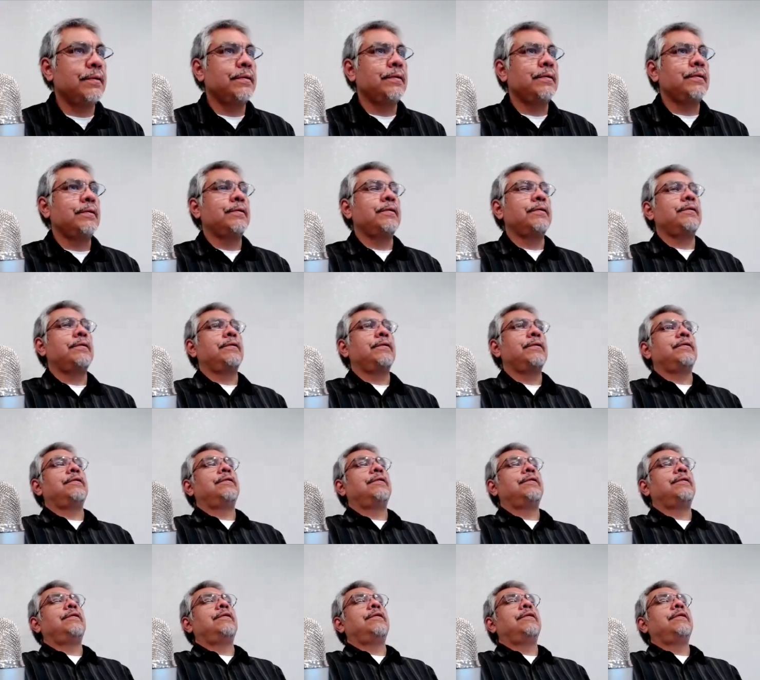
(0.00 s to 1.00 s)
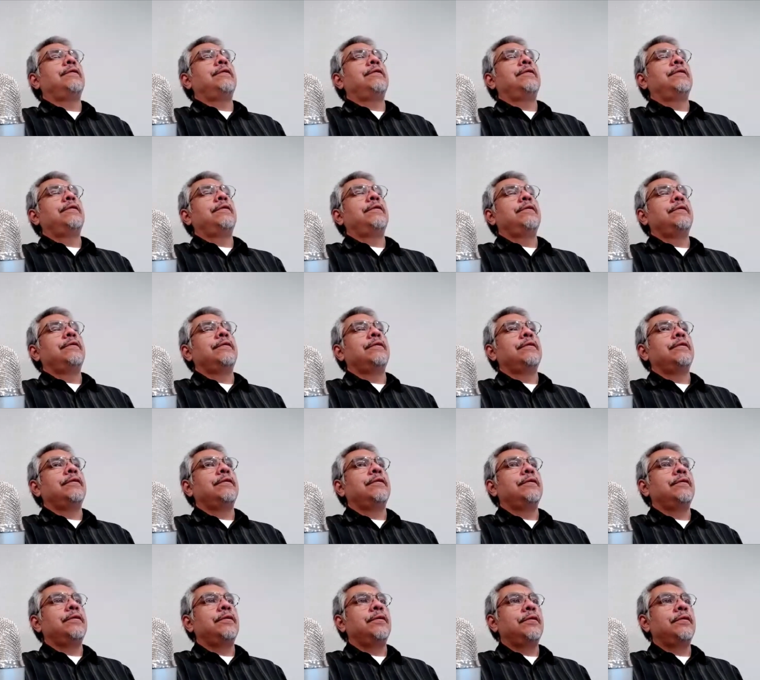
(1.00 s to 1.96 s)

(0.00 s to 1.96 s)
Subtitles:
Nobody speaks.